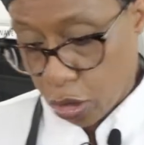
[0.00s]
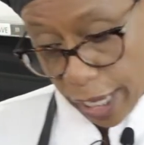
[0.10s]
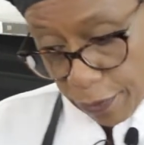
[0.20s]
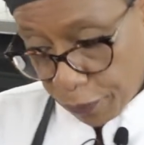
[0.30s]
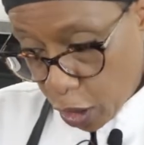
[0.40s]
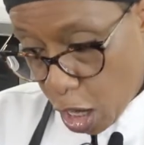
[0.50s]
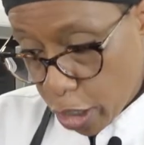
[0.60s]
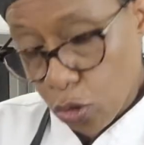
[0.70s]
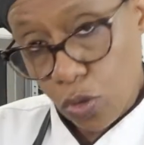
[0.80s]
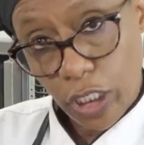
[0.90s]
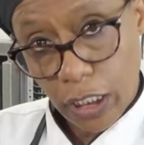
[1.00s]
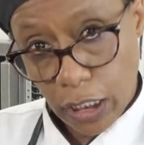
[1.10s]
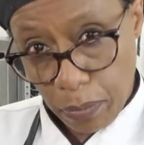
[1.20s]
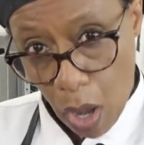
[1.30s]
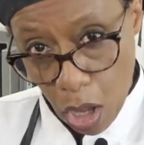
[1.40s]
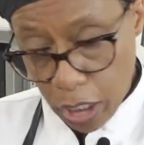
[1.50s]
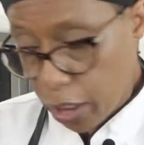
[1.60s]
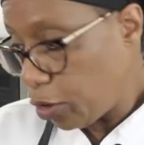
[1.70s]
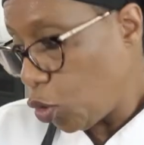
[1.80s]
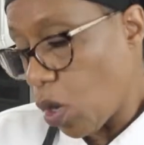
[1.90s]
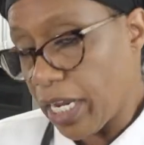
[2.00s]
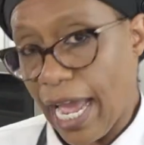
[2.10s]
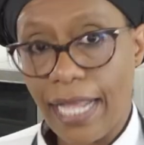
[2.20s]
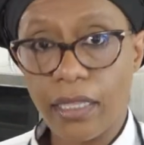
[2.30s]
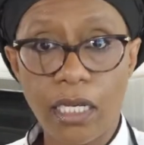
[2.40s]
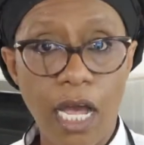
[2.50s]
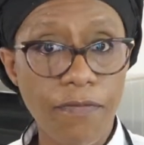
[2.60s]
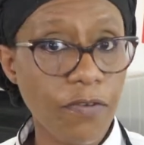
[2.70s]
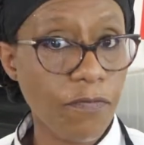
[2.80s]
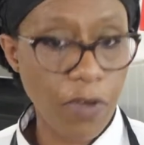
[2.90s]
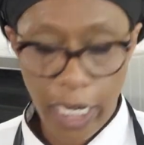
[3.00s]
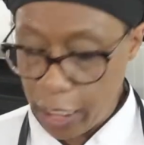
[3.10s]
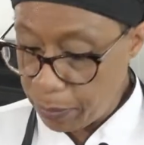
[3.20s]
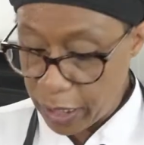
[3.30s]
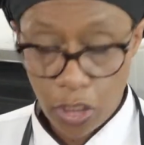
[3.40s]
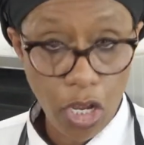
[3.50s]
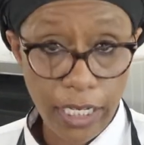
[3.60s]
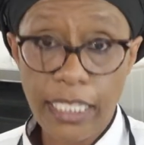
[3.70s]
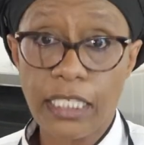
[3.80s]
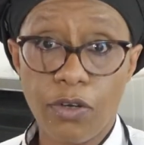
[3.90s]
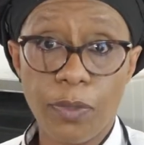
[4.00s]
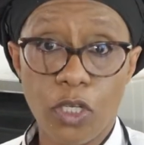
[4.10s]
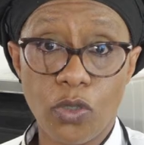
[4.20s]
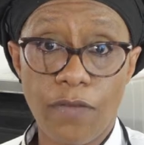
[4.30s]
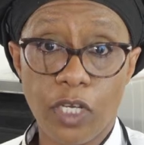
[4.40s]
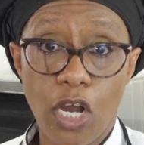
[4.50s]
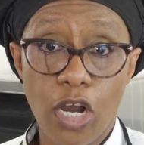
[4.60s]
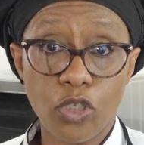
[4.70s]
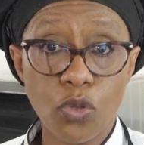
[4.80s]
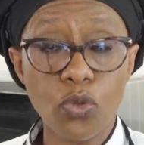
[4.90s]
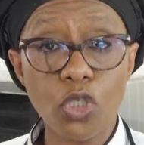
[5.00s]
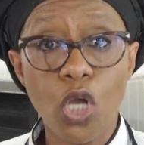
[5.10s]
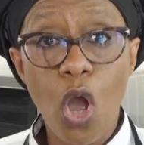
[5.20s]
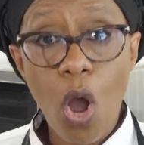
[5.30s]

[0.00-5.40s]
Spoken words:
If the cartouche is smaller and you want to add the cover, fine, but it's not necessary because you have the cartouche.